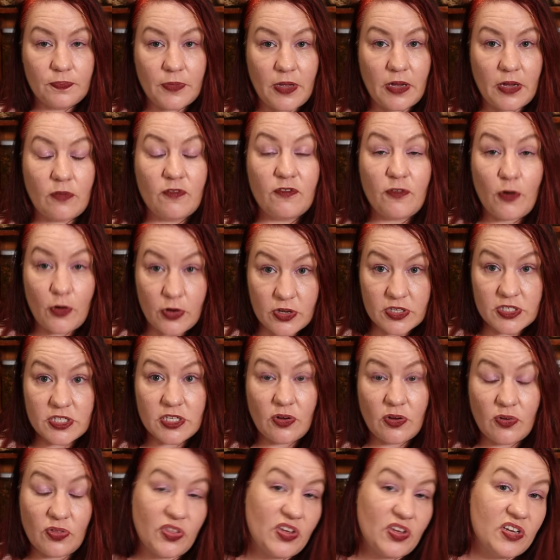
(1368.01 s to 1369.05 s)
like
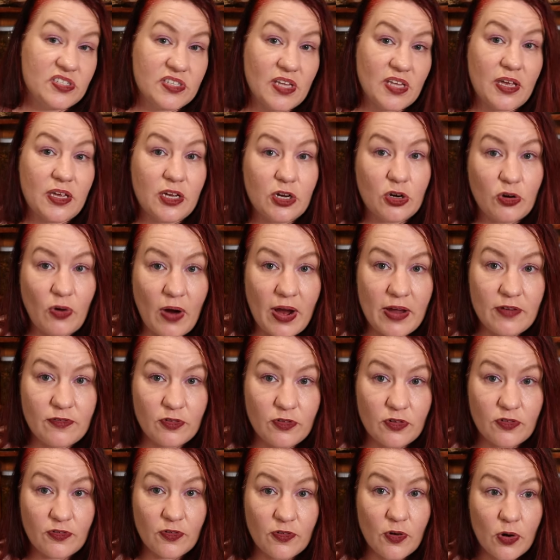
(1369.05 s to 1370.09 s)
focusing on things that you're
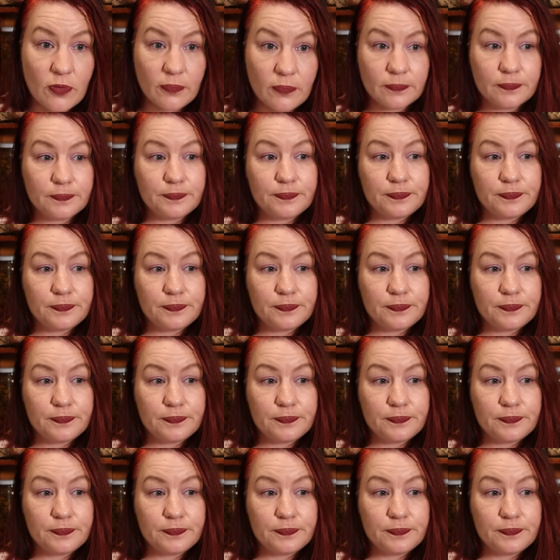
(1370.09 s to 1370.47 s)
grateful for.